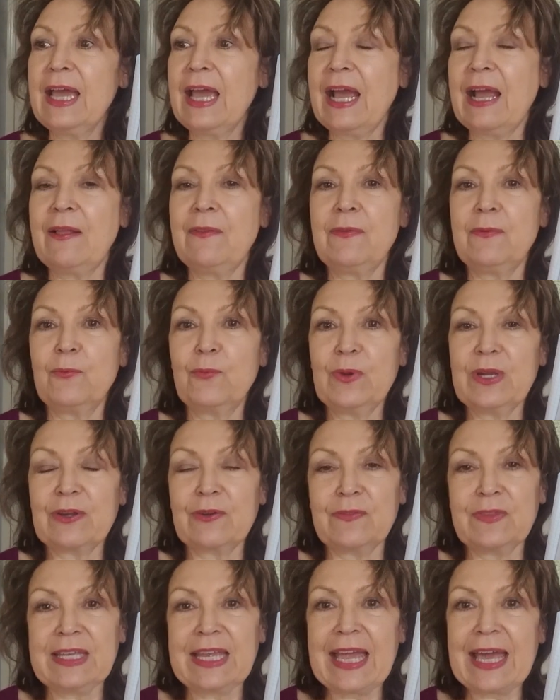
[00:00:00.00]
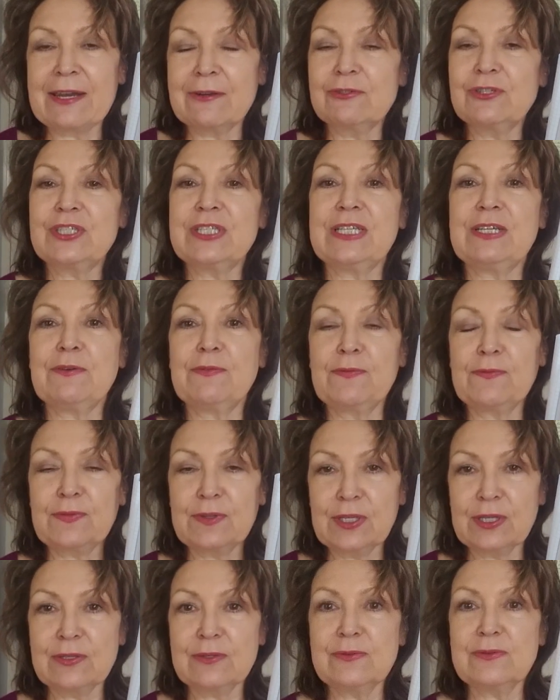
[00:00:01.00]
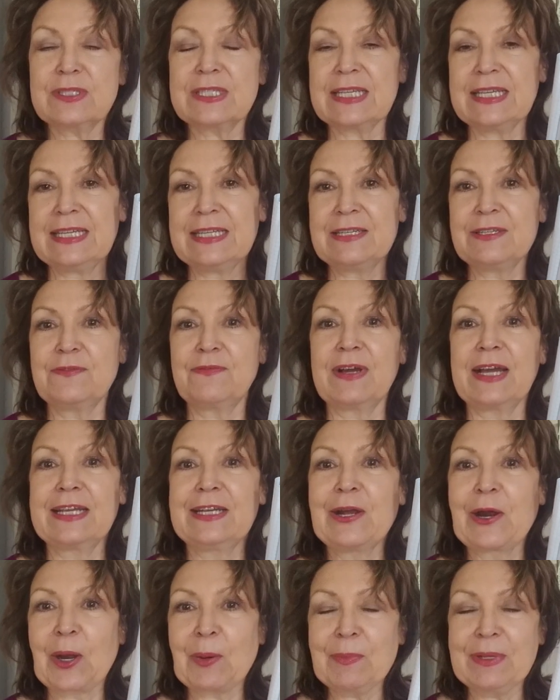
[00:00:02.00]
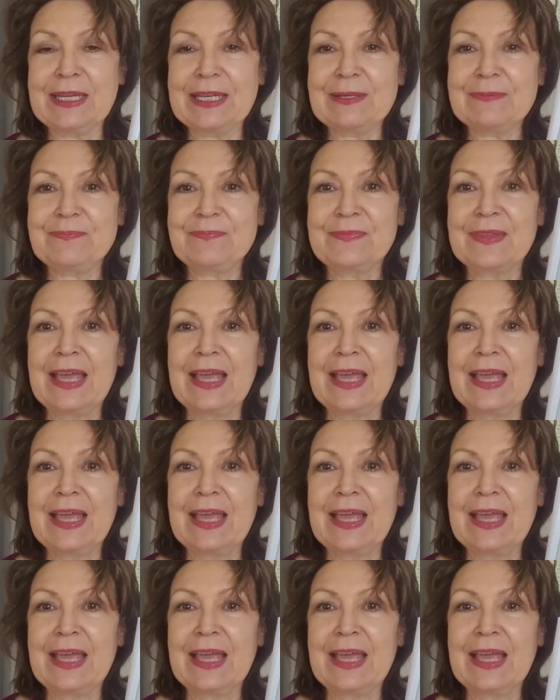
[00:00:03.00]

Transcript: and where the energy flows in divine harmony.